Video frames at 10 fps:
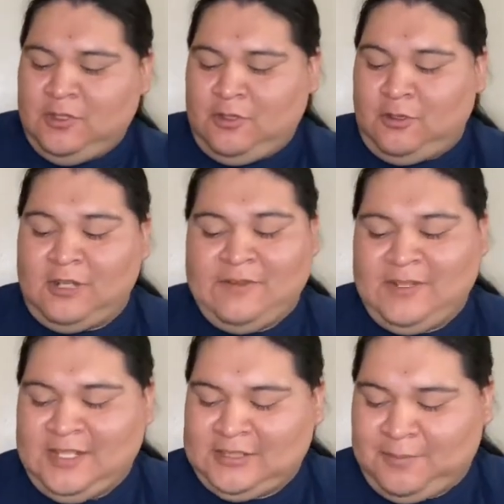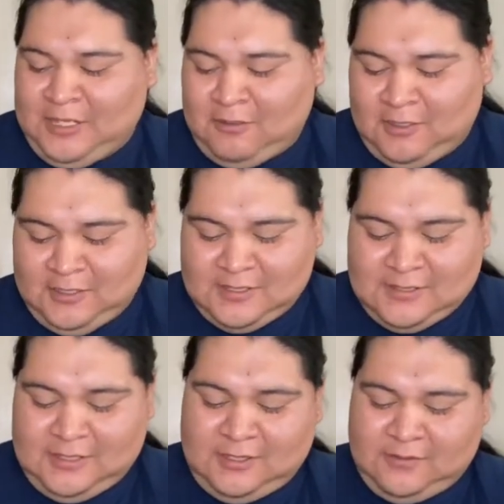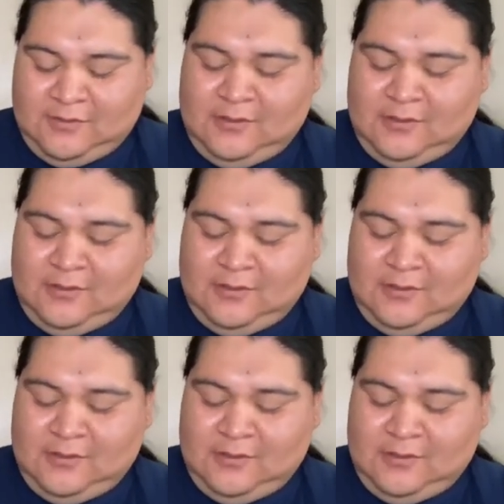or even at the powwow itself.